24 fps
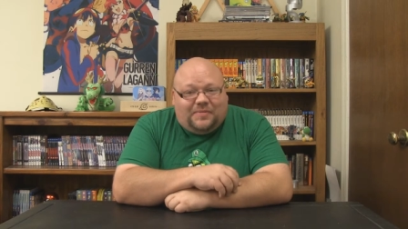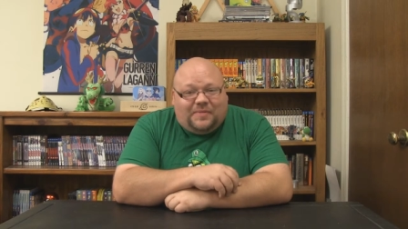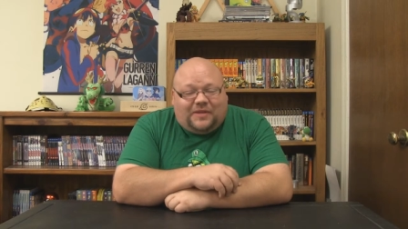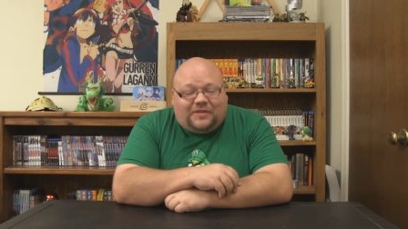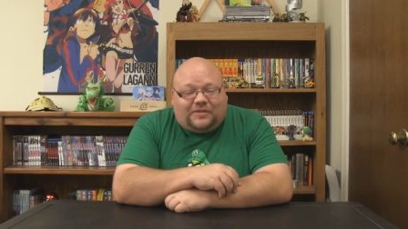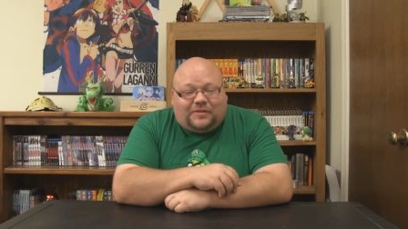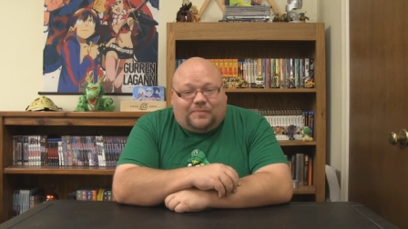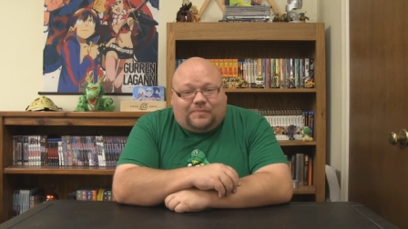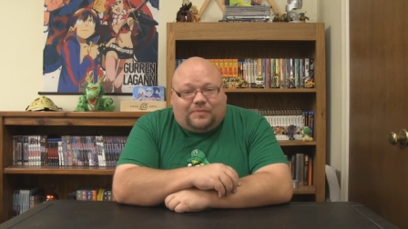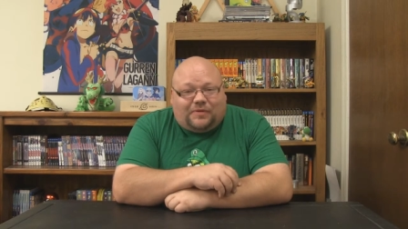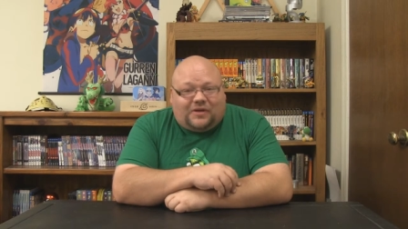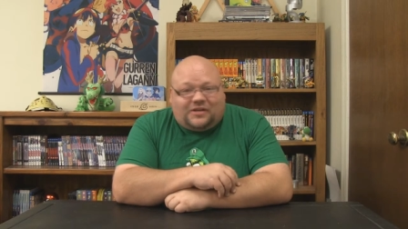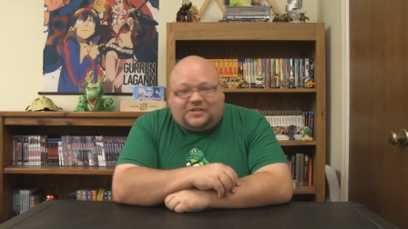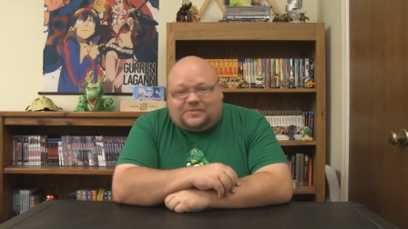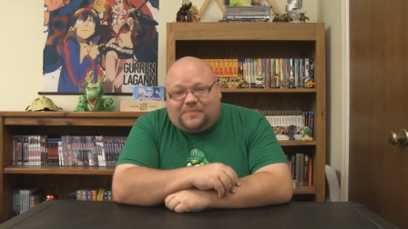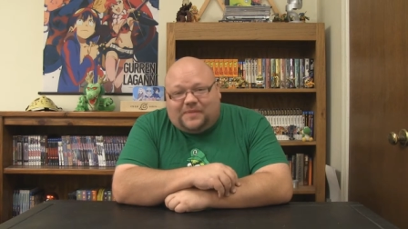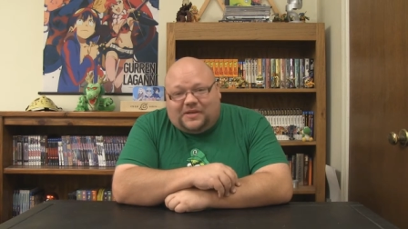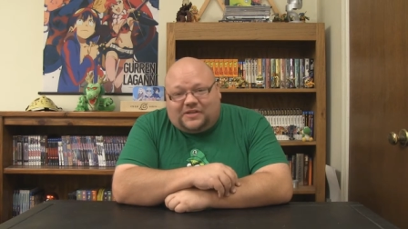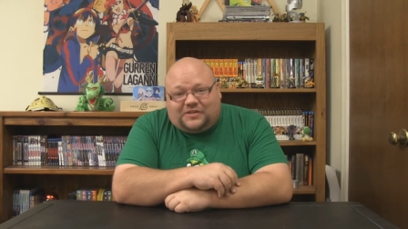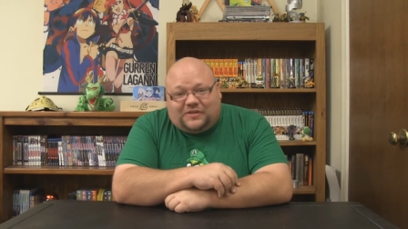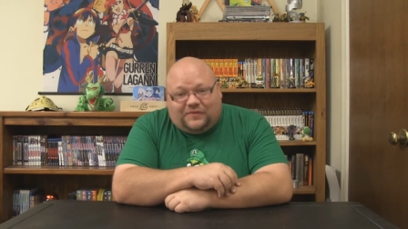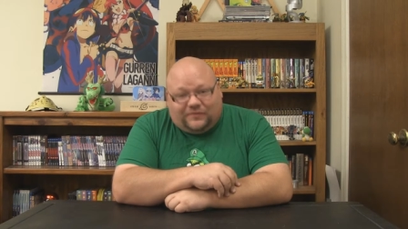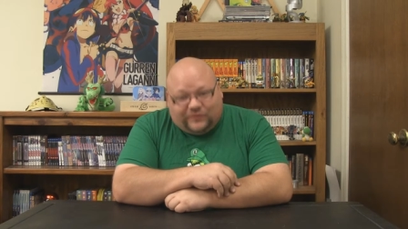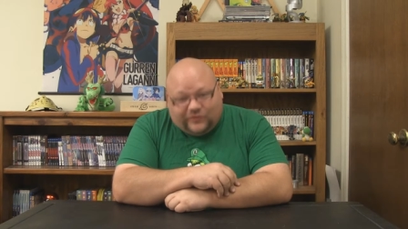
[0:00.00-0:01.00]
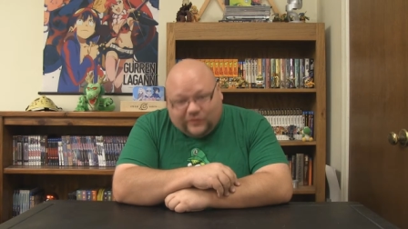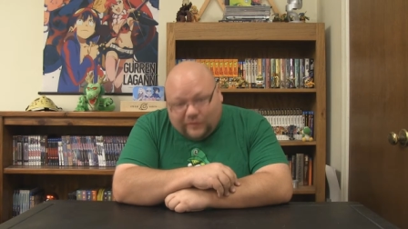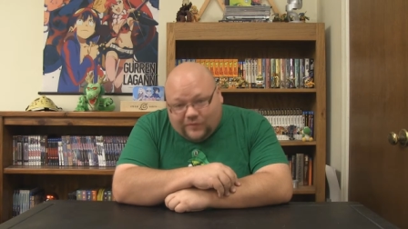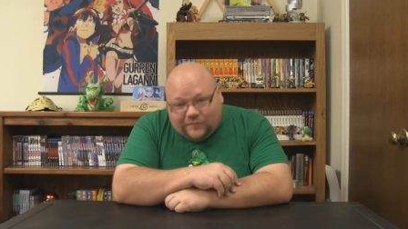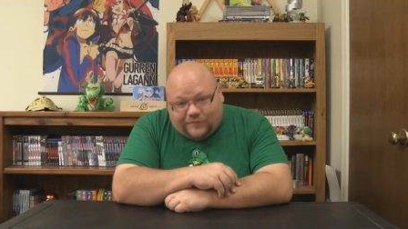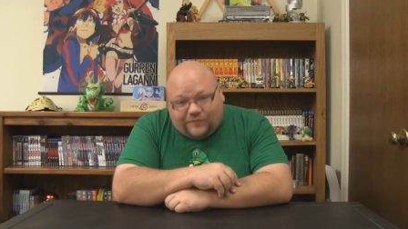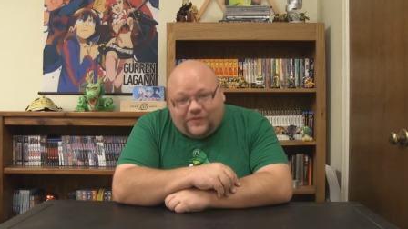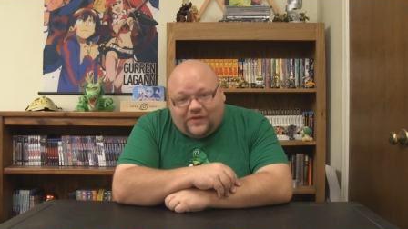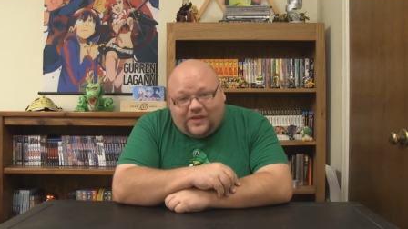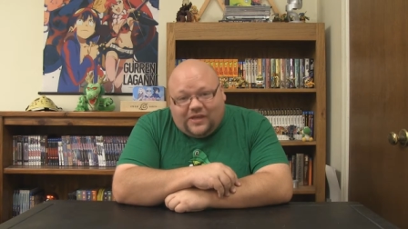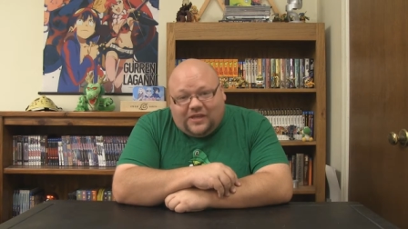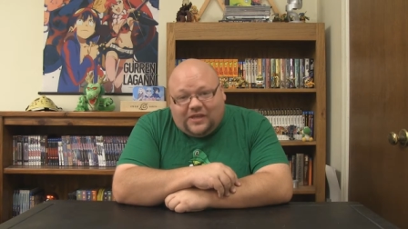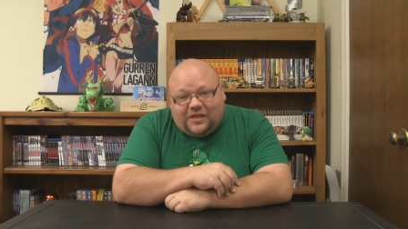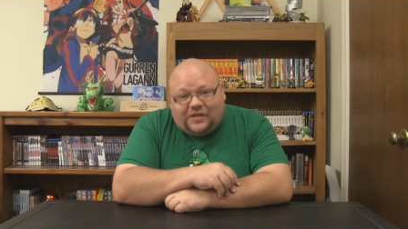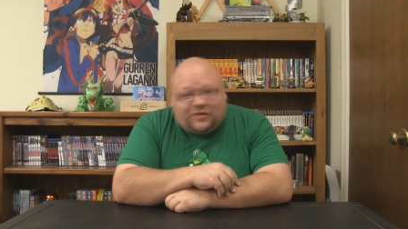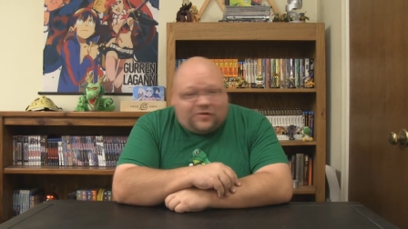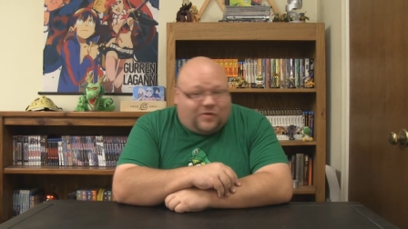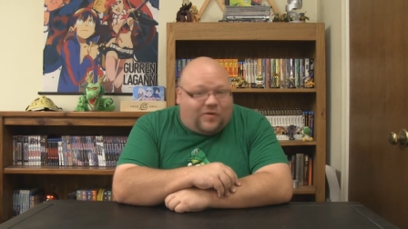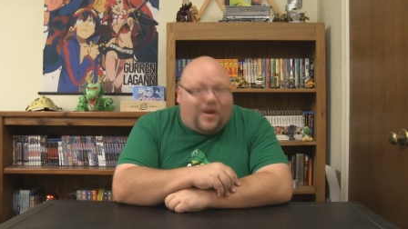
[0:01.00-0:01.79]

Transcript: about the prospect of Luffy and